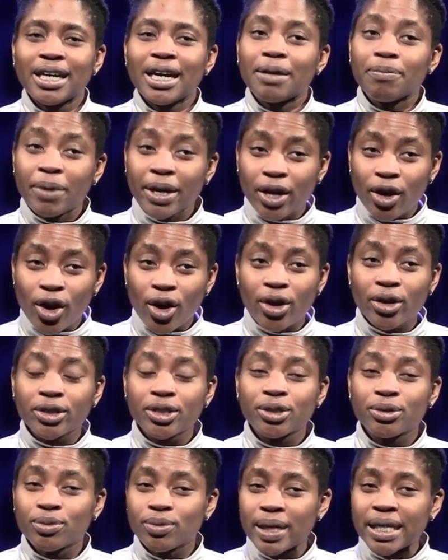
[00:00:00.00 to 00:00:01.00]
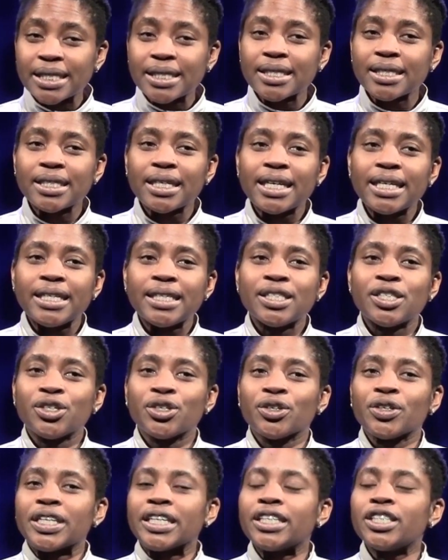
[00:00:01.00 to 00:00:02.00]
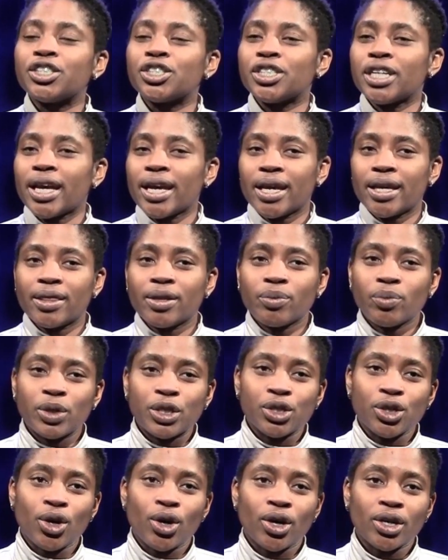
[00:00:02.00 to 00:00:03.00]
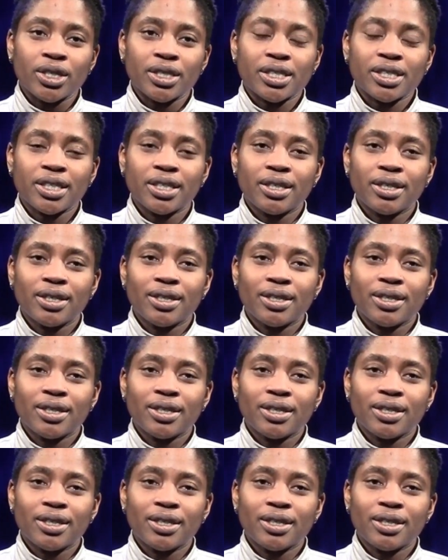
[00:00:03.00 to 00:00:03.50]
and my heart rested easier each day that we talked.